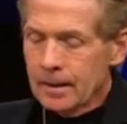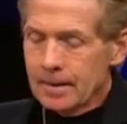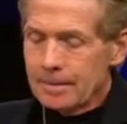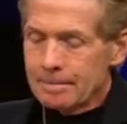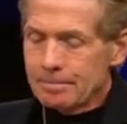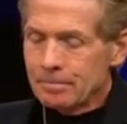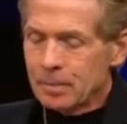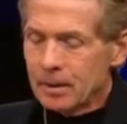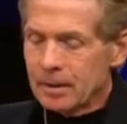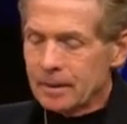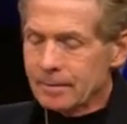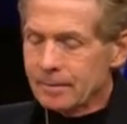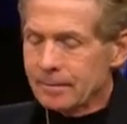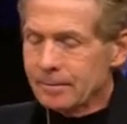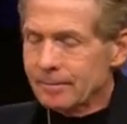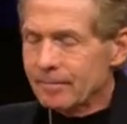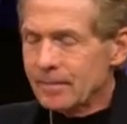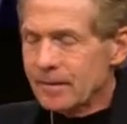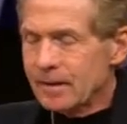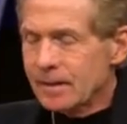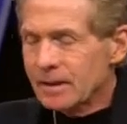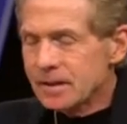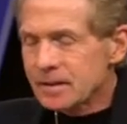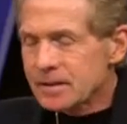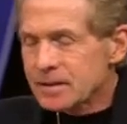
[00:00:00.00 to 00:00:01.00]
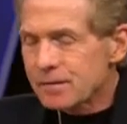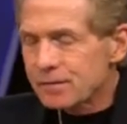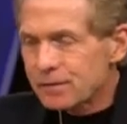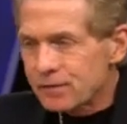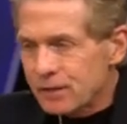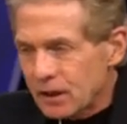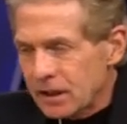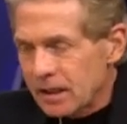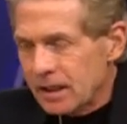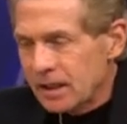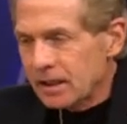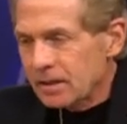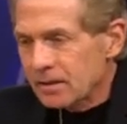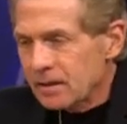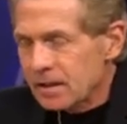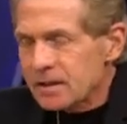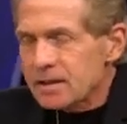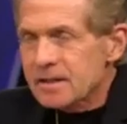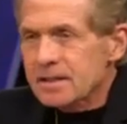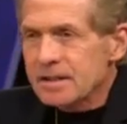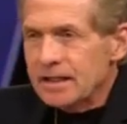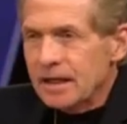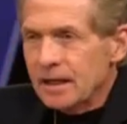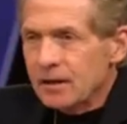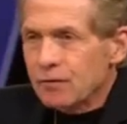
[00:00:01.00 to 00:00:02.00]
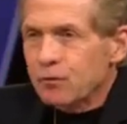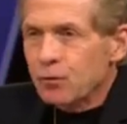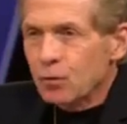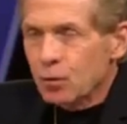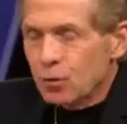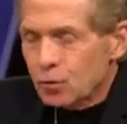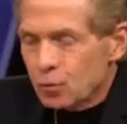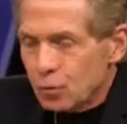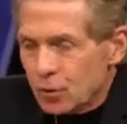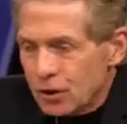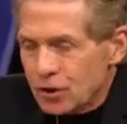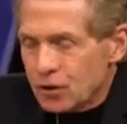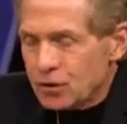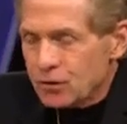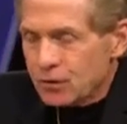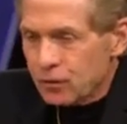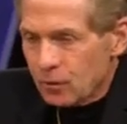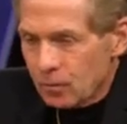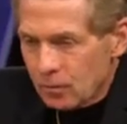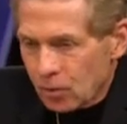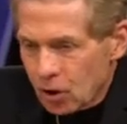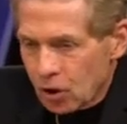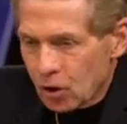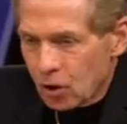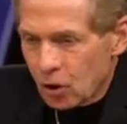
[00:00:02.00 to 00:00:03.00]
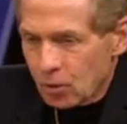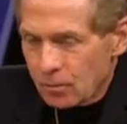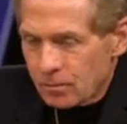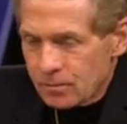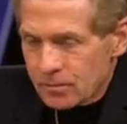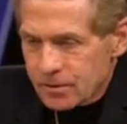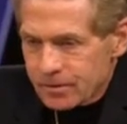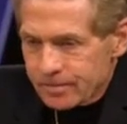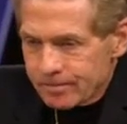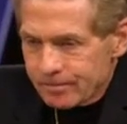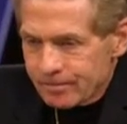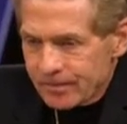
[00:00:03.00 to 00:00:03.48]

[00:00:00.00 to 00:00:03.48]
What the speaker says: But it's fitting that Steph would reach for Mahomes.